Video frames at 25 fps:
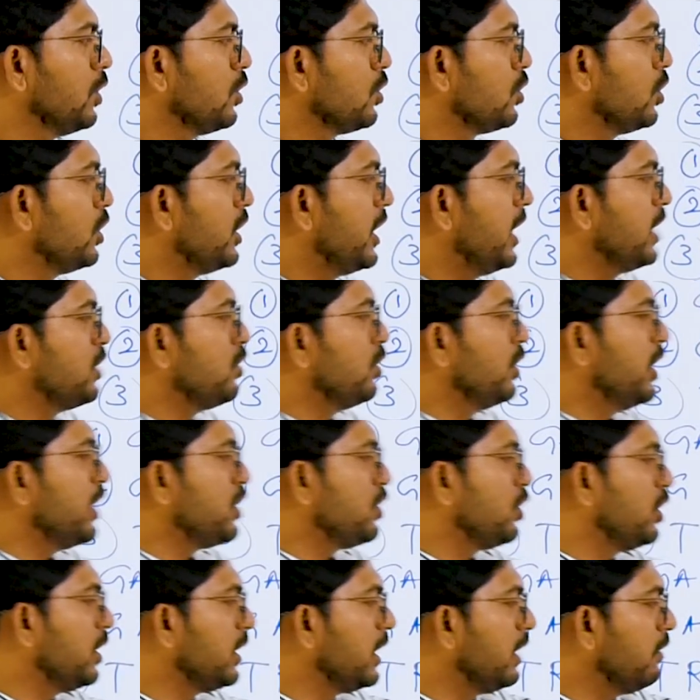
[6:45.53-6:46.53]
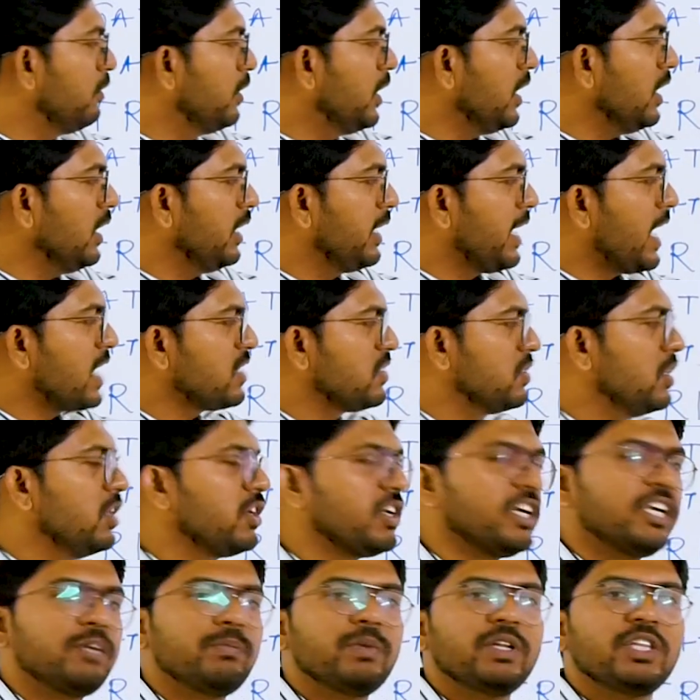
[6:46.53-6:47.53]
So they should give the national
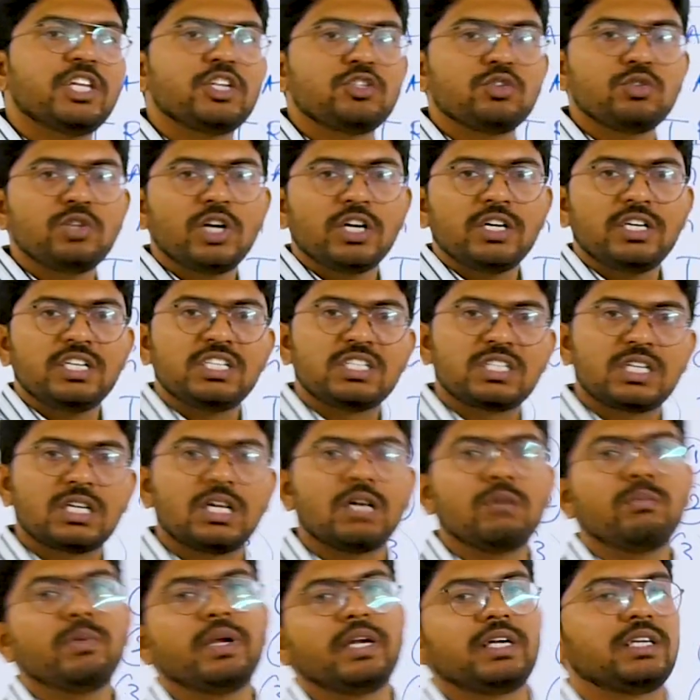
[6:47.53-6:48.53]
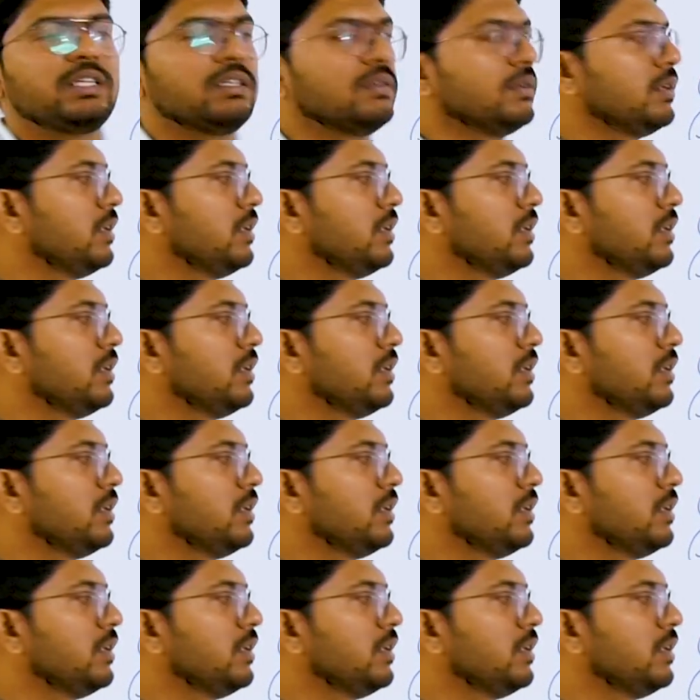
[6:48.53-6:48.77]
treatment. They should not discriminate.